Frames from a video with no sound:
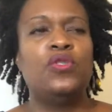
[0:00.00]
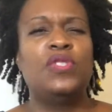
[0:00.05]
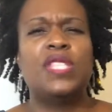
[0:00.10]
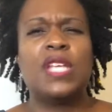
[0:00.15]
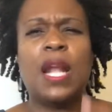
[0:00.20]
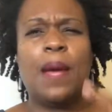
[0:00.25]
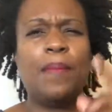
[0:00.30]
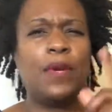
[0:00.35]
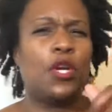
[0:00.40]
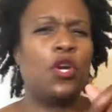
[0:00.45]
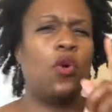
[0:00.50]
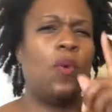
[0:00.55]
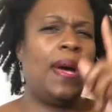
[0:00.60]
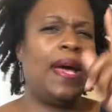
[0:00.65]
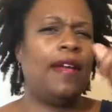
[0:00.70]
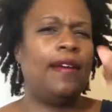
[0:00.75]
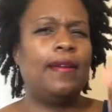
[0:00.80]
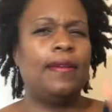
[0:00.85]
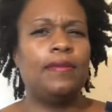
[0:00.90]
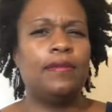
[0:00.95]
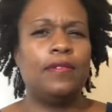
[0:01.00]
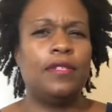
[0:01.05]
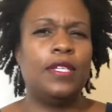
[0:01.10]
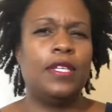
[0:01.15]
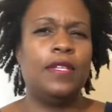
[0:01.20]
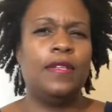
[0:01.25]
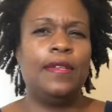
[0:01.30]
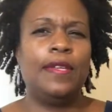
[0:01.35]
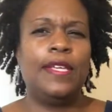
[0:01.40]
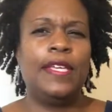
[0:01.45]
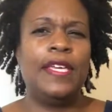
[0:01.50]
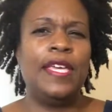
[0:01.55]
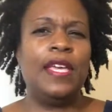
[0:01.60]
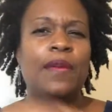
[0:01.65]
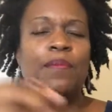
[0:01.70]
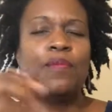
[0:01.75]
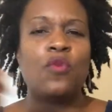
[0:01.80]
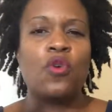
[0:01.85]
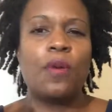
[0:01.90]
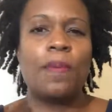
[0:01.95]
said, I'm going to go out and
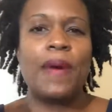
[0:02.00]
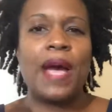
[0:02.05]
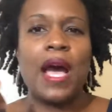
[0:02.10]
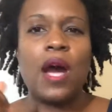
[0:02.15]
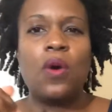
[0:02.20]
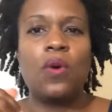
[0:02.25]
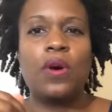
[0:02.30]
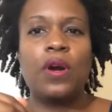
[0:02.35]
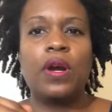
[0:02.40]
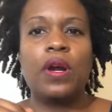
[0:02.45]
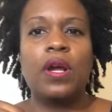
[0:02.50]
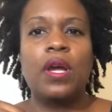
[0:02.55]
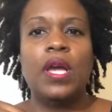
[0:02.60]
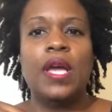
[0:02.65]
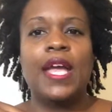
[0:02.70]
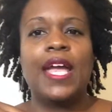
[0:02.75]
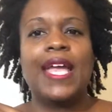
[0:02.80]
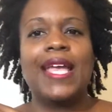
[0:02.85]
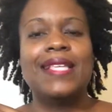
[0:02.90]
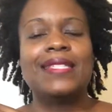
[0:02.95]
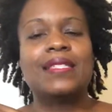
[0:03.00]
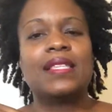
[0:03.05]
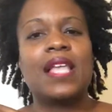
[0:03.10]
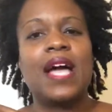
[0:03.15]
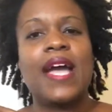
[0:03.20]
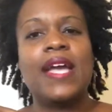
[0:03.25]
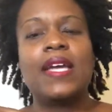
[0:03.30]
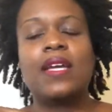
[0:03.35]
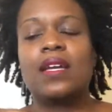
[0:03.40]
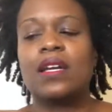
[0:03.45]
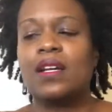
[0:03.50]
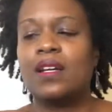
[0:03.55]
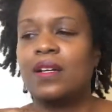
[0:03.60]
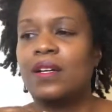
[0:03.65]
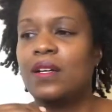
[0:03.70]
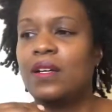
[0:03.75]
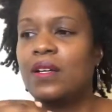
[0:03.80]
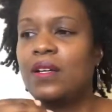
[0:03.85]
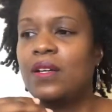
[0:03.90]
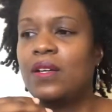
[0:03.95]
get more power. It's like
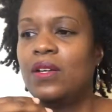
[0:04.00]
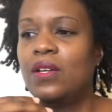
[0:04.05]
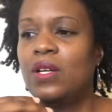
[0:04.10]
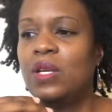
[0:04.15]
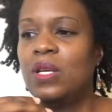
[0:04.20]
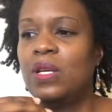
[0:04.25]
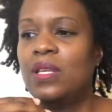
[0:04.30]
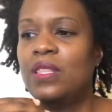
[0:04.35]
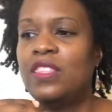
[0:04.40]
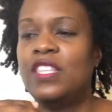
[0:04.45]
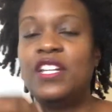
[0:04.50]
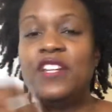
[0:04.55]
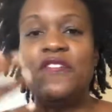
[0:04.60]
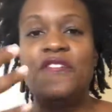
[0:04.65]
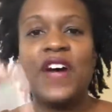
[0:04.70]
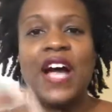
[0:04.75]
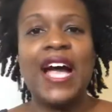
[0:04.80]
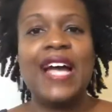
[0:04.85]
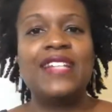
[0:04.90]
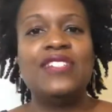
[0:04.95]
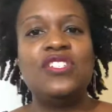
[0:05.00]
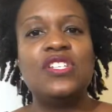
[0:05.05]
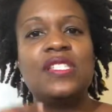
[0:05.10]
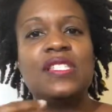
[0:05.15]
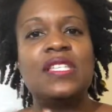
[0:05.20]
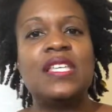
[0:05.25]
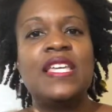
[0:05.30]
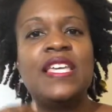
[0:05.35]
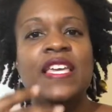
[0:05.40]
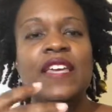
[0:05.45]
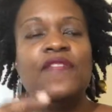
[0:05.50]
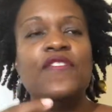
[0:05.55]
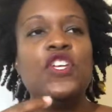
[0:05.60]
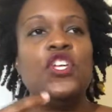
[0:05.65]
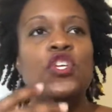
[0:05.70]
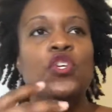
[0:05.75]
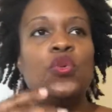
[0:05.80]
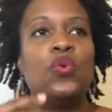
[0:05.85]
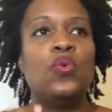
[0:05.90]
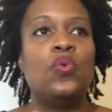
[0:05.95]
the divine just giving
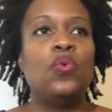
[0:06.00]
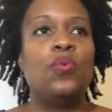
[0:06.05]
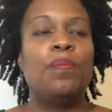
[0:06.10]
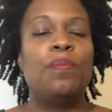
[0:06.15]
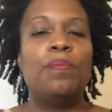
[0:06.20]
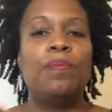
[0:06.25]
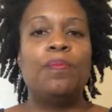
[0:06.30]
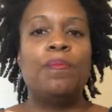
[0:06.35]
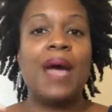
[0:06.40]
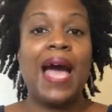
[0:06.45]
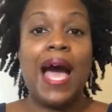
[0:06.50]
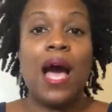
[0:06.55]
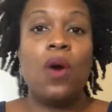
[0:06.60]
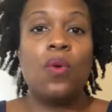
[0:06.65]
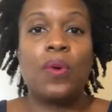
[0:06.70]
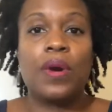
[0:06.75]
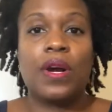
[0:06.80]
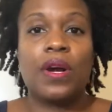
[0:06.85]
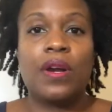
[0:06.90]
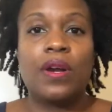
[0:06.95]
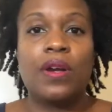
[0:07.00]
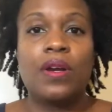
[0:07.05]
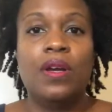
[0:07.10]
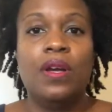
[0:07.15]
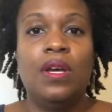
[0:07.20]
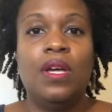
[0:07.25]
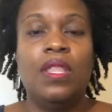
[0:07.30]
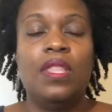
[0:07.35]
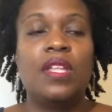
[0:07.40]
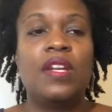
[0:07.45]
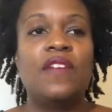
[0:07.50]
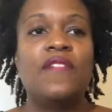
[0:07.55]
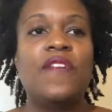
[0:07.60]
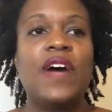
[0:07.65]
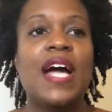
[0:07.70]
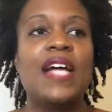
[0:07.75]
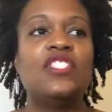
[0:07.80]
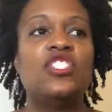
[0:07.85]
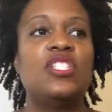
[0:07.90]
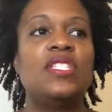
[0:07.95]
you power. The
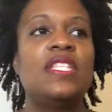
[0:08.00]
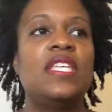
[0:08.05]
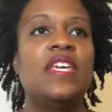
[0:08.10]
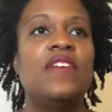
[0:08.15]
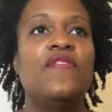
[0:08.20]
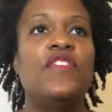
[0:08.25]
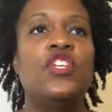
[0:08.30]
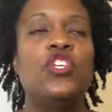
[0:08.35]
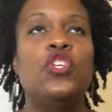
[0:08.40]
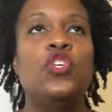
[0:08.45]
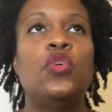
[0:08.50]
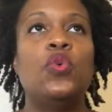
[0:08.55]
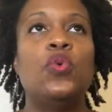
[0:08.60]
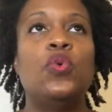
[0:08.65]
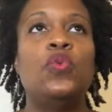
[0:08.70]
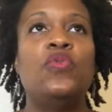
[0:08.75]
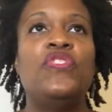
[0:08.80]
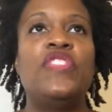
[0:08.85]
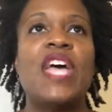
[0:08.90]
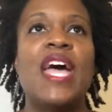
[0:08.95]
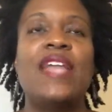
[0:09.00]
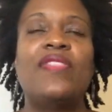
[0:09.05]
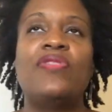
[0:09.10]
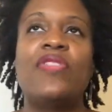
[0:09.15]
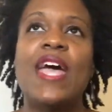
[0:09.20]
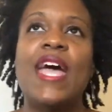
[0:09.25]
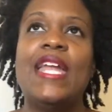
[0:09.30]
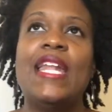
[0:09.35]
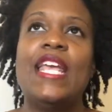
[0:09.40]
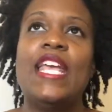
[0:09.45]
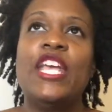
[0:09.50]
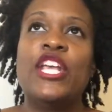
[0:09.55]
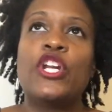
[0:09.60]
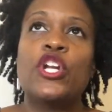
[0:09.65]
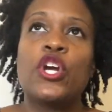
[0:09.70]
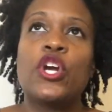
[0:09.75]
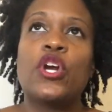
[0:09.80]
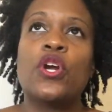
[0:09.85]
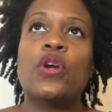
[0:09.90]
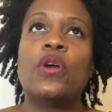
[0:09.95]
divine just giving you that
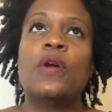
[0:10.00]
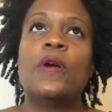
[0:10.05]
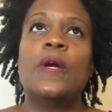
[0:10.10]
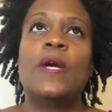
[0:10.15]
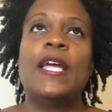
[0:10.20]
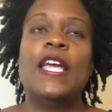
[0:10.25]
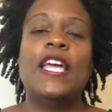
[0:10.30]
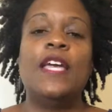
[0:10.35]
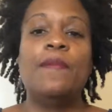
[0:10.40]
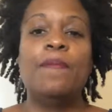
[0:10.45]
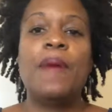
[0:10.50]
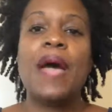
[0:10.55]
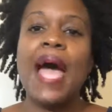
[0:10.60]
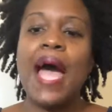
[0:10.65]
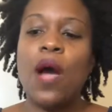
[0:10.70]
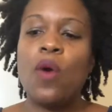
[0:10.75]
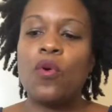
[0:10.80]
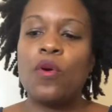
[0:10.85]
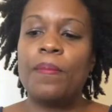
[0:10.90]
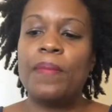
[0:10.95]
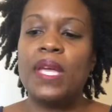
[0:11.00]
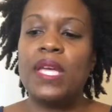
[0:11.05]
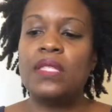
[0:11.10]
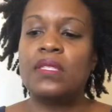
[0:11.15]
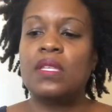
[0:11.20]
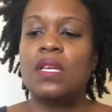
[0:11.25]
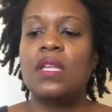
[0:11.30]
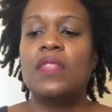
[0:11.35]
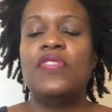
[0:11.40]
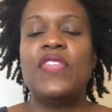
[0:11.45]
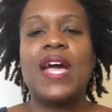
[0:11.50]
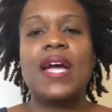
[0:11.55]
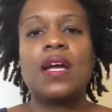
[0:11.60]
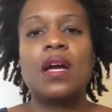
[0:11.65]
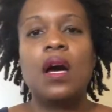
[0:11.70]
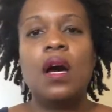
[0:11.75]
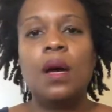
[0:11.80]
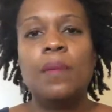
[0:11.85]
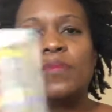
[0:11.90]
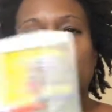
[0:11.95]
inner empowerment. That
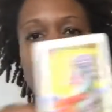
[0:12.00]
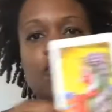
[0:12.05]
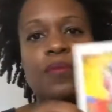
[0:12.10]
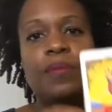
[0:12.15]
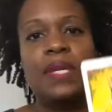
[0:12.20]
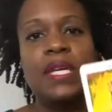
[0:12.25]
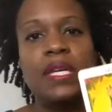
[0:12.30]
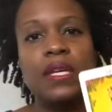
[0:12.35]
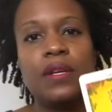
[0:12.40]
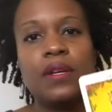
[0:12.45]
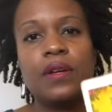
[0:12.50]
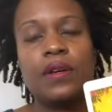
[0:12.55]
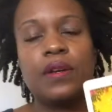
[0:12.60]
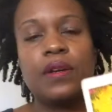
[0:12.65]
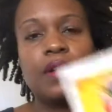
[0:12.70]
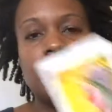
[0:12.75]
comes from here.